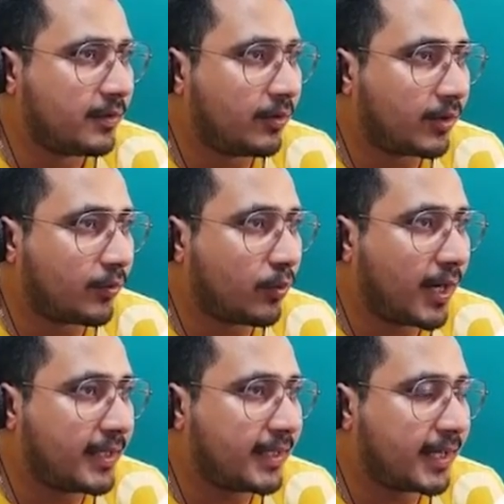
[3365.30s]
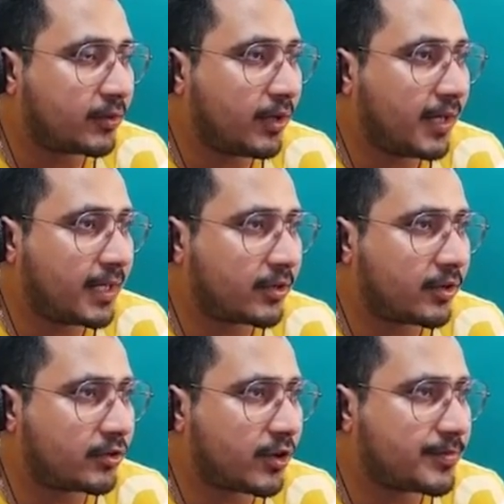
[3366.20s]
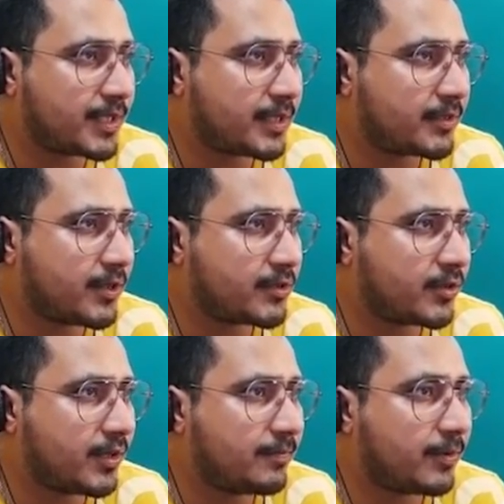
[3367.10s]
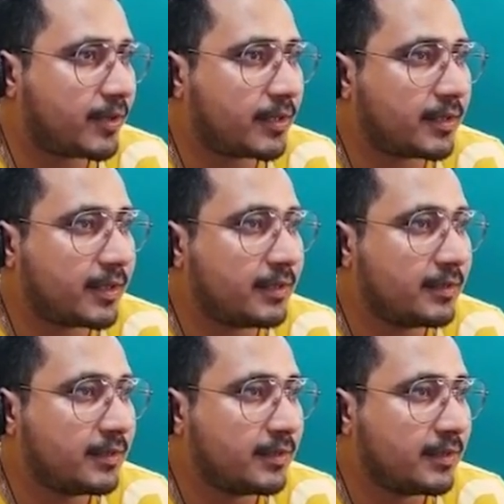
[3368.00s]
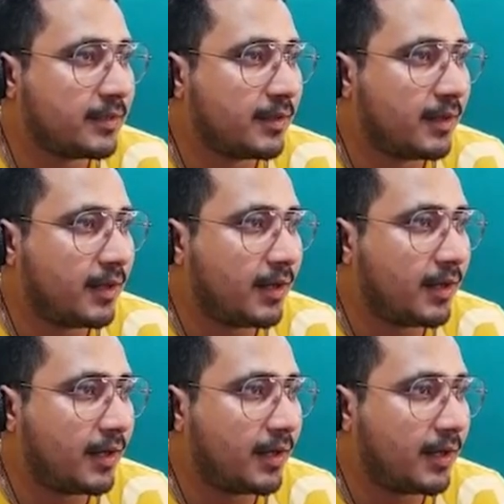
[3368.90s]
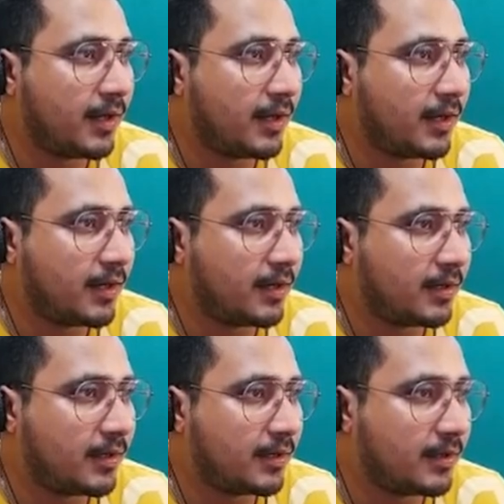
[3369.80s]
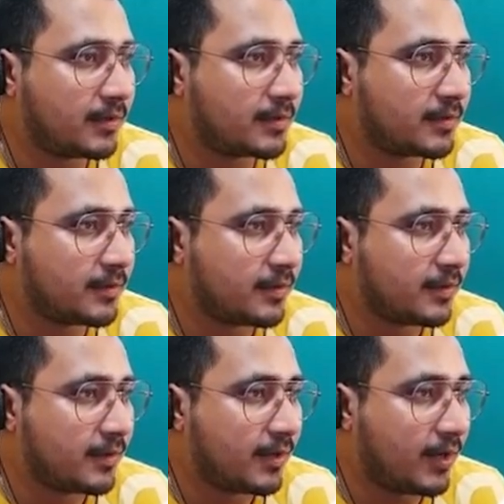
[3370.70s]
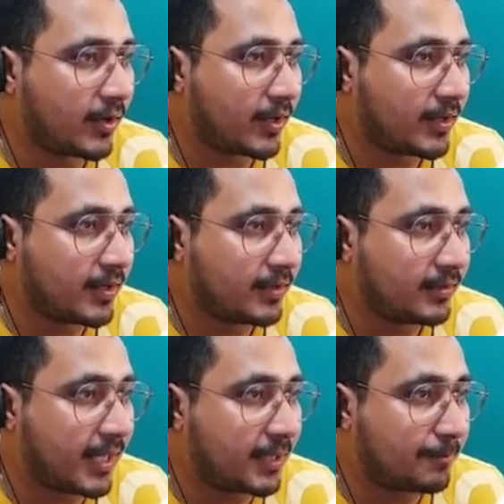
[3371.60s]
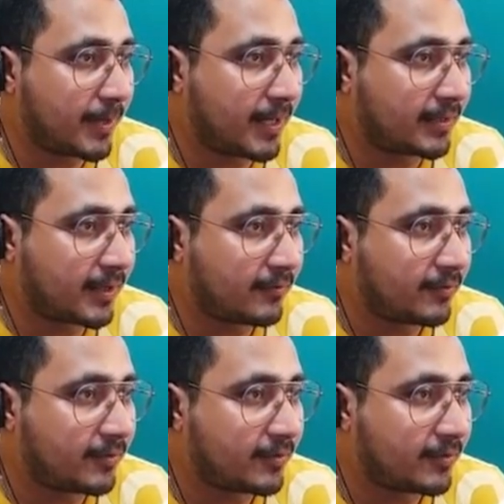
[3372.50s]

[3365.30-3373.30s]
Okay. Why they are called heterotrophs? That is also an important thing. Uh, okay. That paragraph.